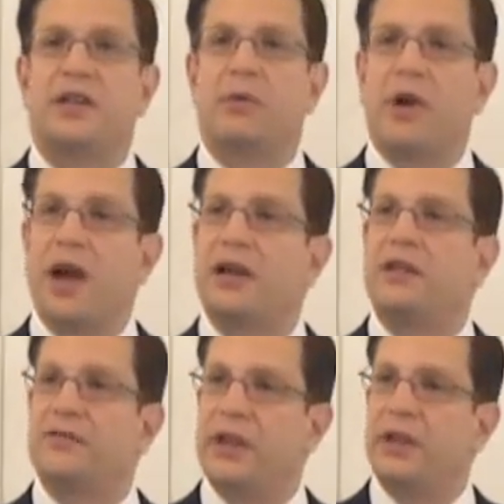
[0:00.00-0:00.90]
that were added
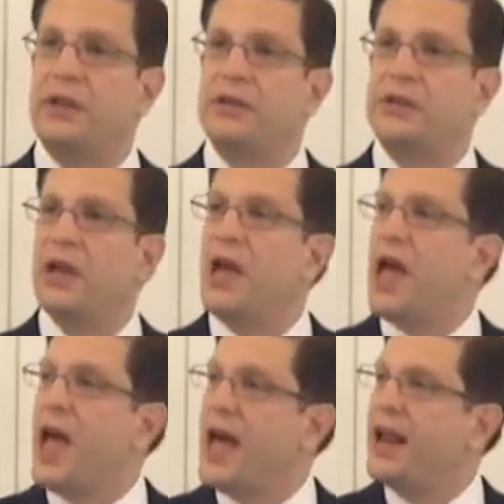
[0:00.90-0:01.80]
to vehicles,
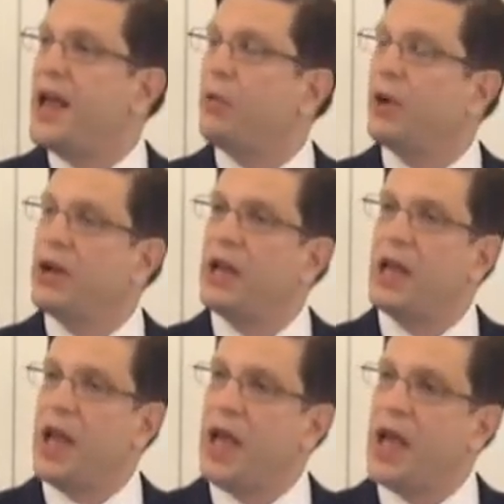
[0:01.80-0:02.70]
and were
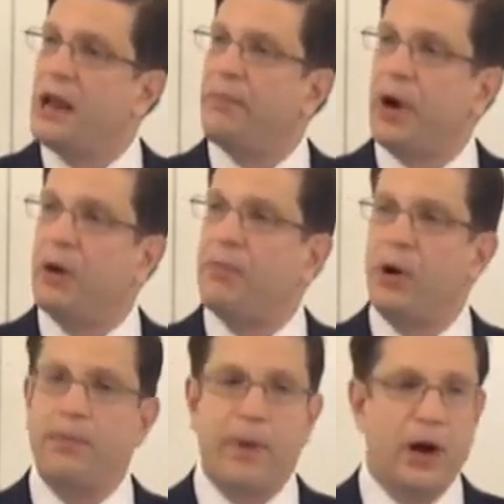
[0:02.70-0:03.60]
an important
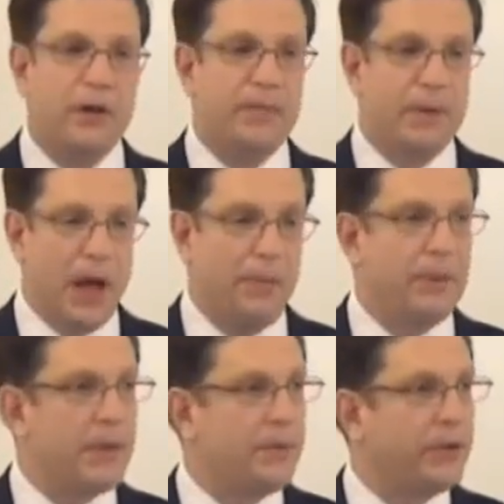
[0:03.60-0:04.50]
part of
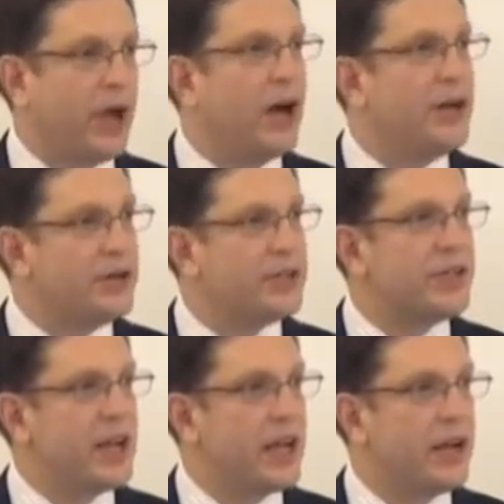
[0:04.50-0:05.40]
helping people to
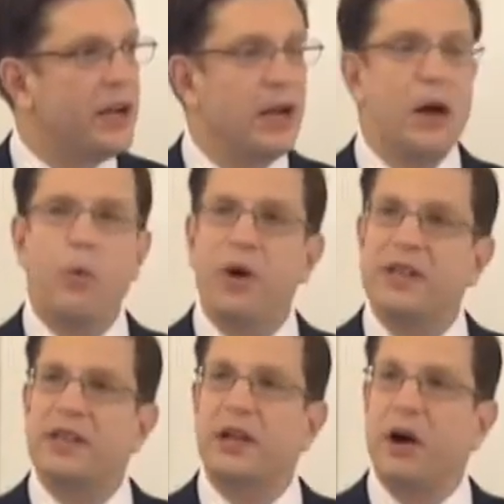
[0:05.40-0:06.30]
understand what
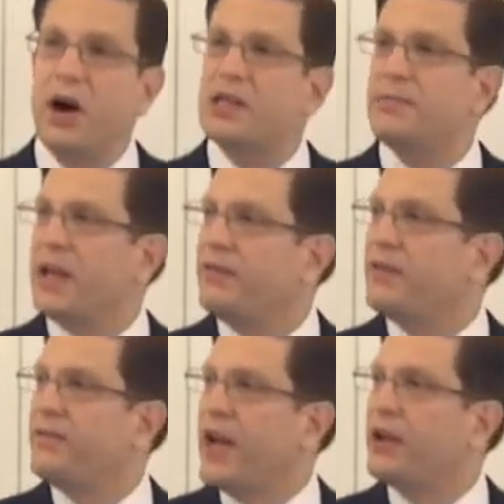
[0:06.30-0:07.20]
is the
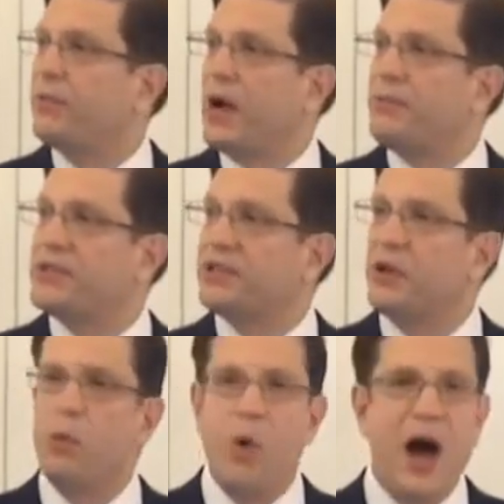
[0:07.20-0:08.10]
cost-benefit value proposition,
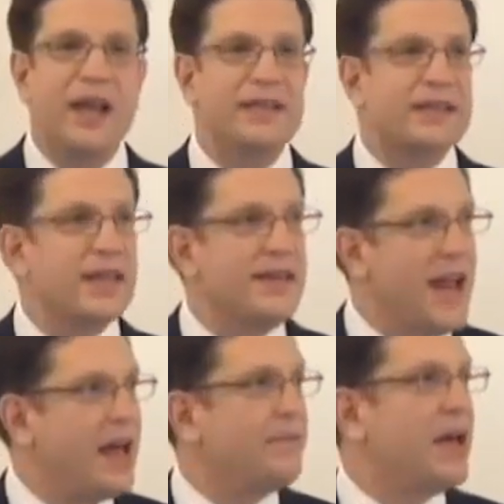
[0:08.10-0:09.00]
and why is this a
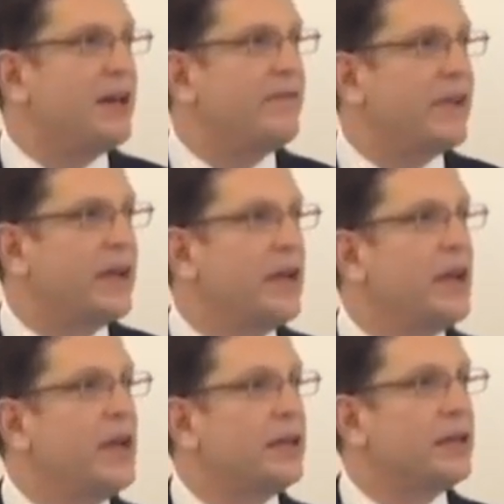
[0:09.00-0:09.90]
net benefit
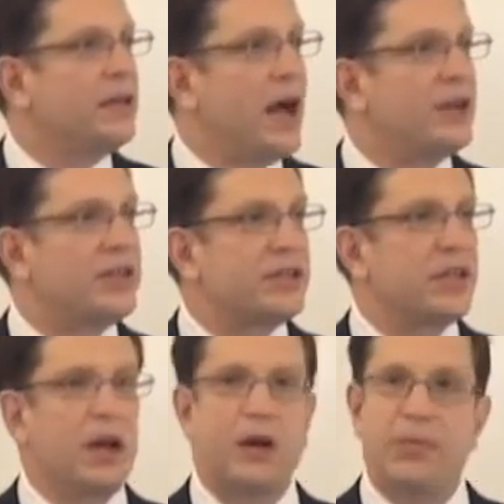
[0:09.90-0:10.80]
to not just
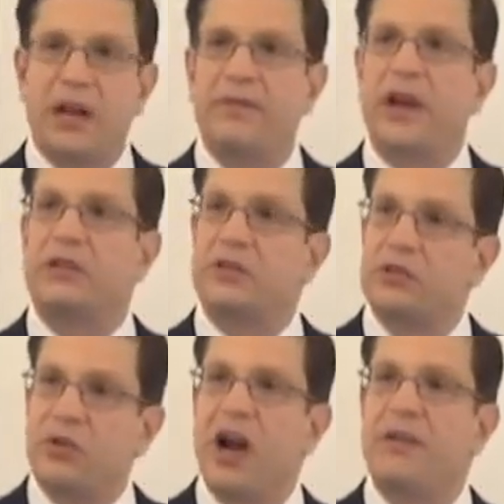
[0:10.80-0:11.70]
the auto manufacturers
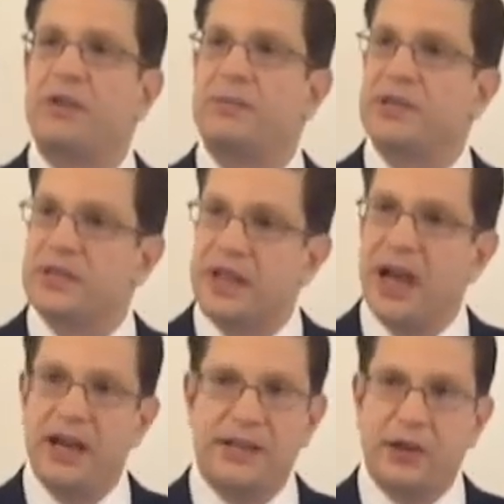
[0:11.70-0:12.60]
and drivers, but
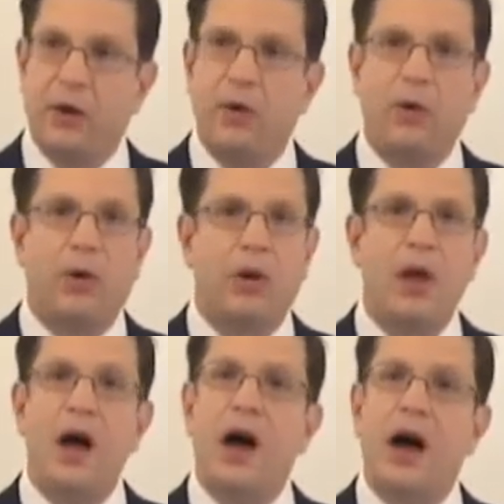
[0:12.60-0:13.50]
society as a whole.
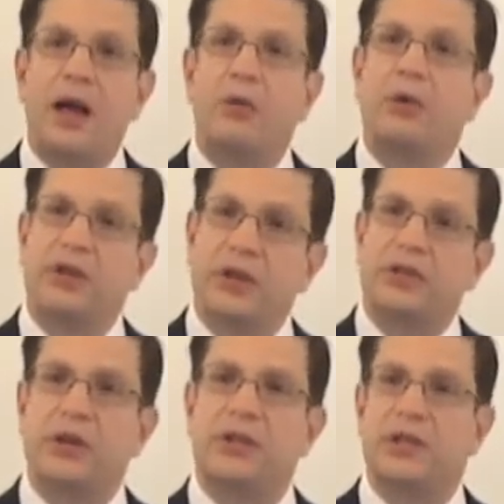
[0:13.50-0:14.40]
I think we're the
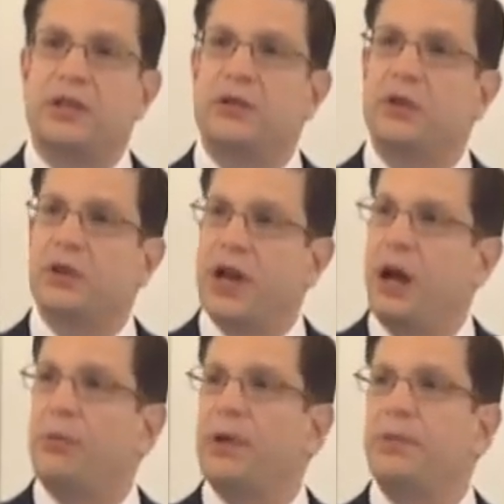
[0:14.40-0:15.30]
insurance industry who could
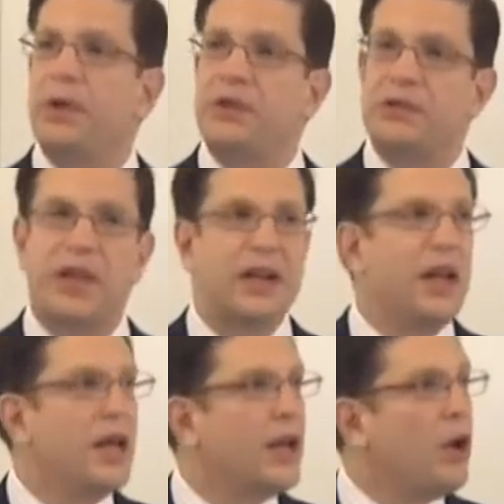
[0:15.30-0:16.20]
help people understand,
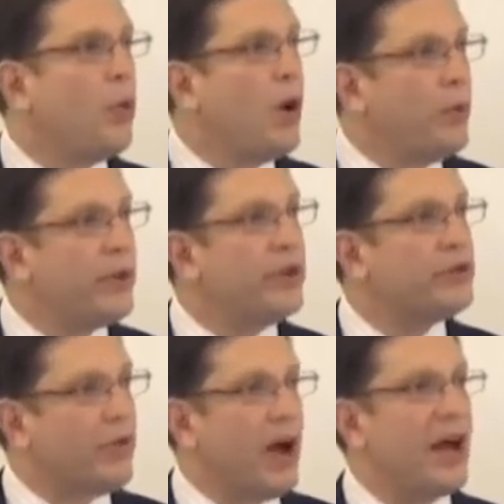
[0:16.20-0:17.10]
what were the
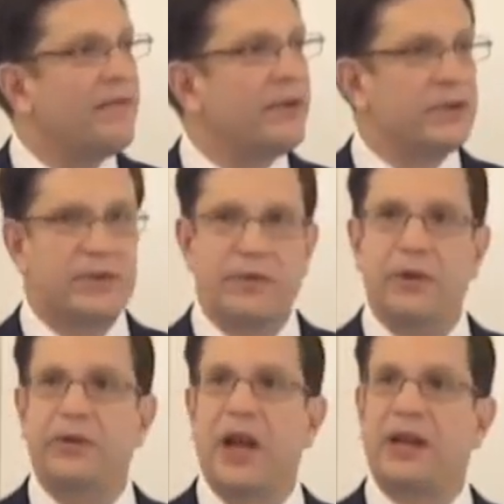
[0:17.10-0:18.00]
drivers of
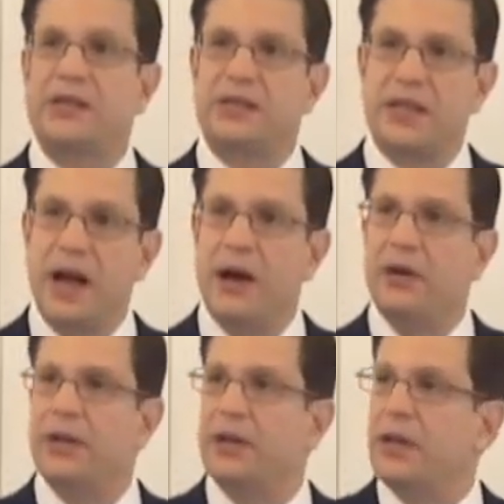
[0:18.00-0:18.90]
those accidents, and how
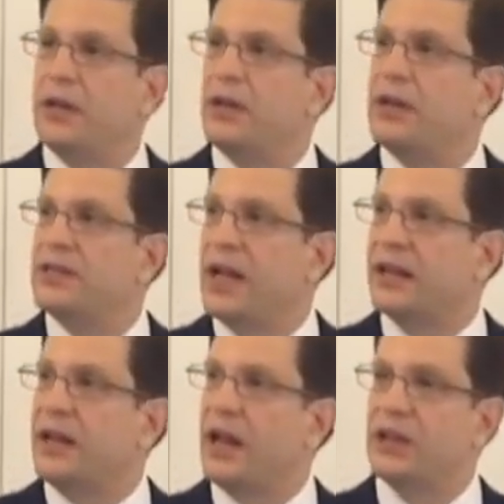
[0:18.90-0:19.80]
did these
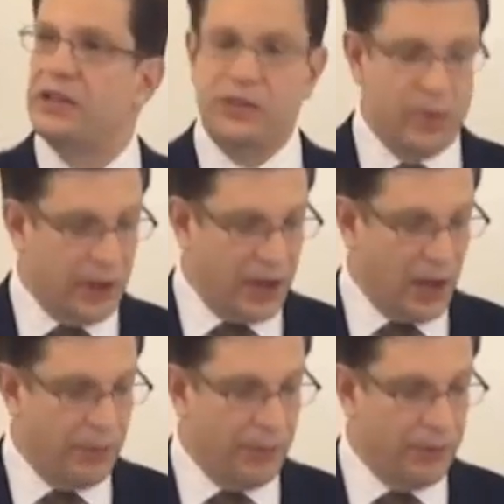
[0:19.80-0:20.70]
technologies really
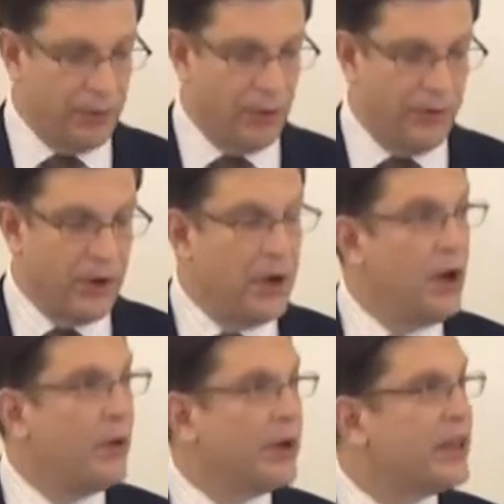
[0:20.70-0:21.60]
help improve.
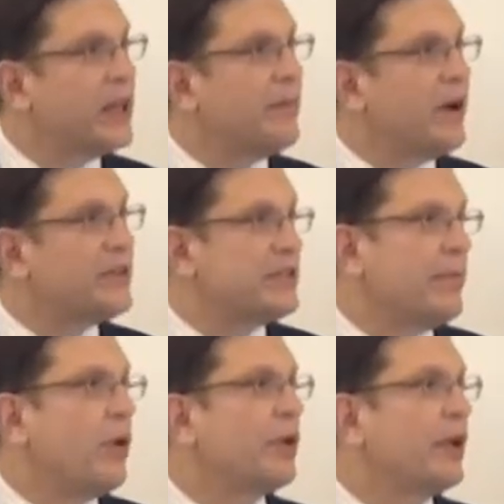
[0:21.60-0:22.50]
When you think about
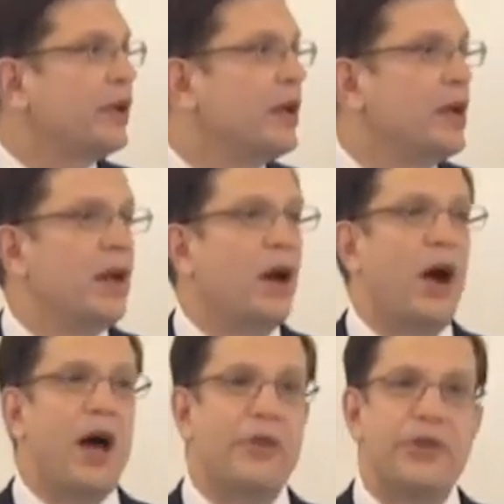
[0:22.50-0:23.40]
smoking,
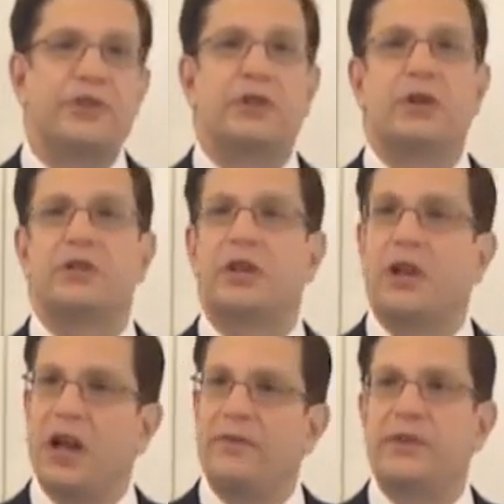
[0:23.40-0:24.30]
health insurers and
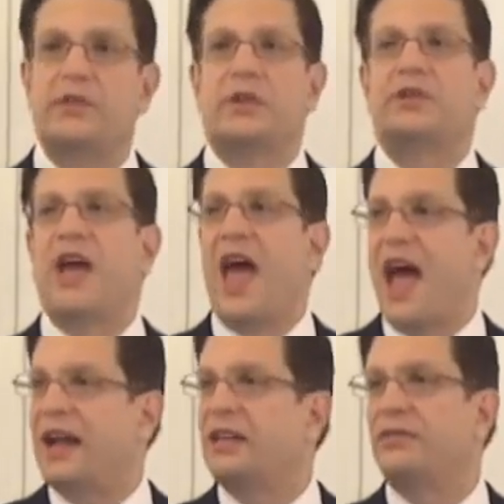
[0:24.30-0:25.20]
life insurers
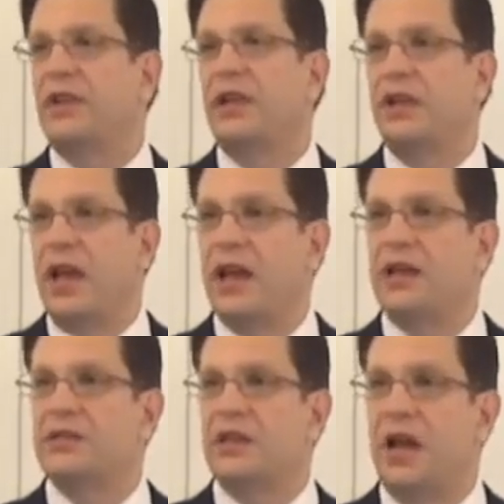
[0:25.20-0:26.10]
actively
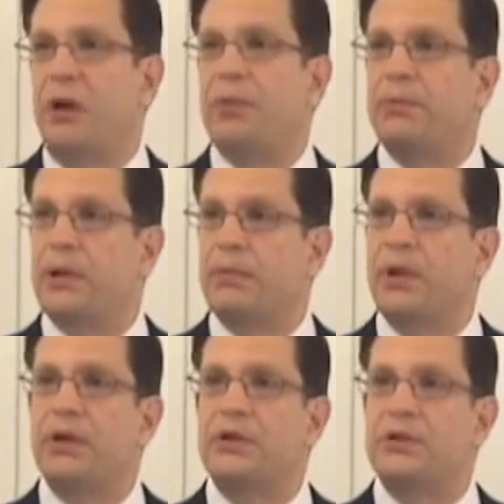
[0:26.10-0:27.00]
engaged in helping people
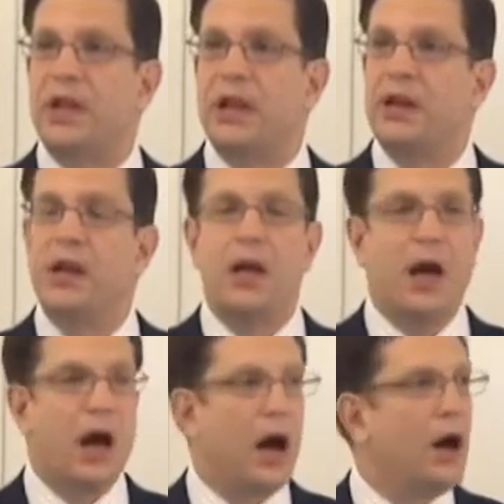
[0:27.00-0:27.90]
understand
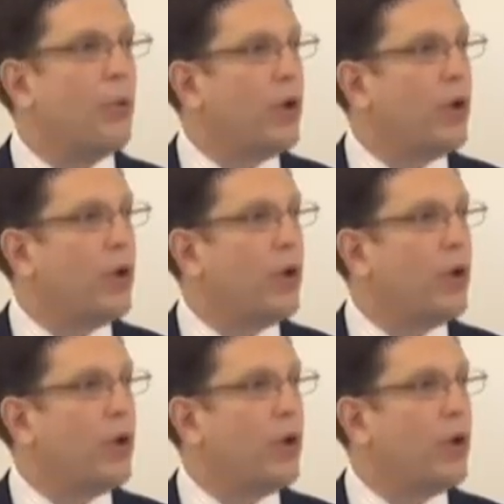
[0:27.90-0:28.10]
how